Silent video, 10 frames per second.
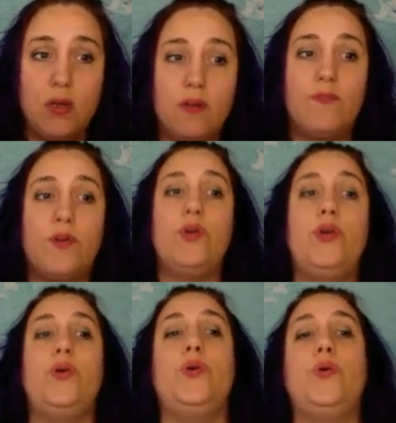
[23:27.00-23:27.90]
for
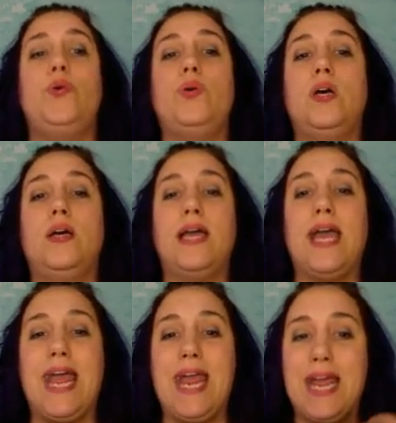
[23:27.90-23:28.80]
who
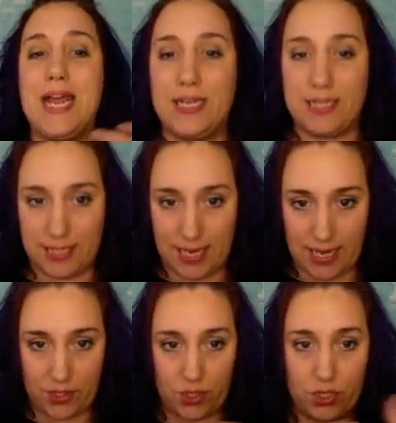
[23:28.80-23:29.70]
Anne
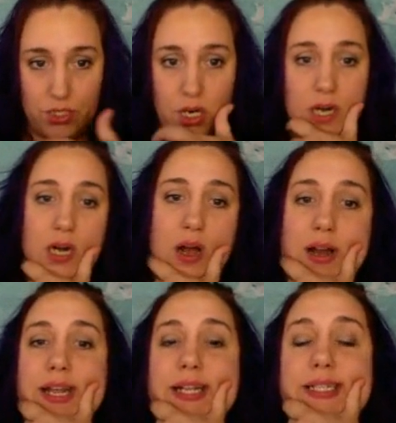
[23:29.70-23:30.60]
says her target
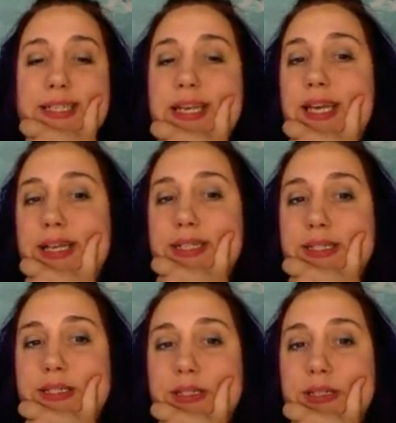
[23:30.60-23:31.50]
audience
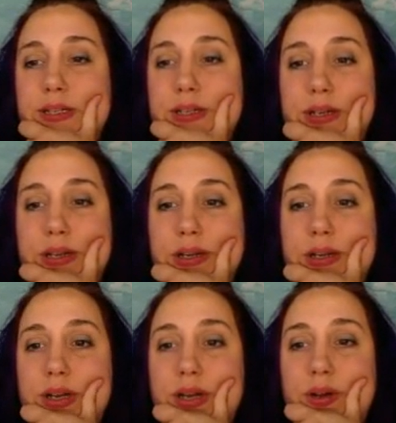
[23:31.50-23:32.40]
is?
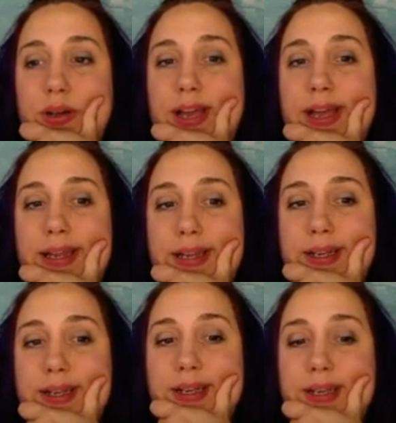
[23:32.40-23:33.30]
Okay,
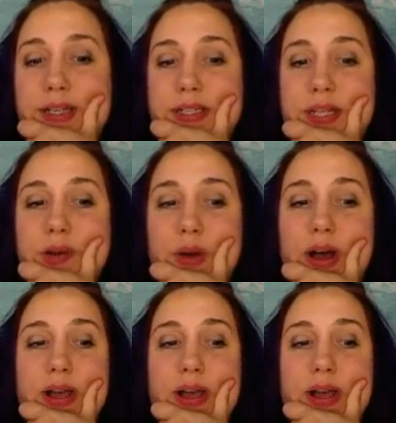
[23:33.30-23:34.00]
so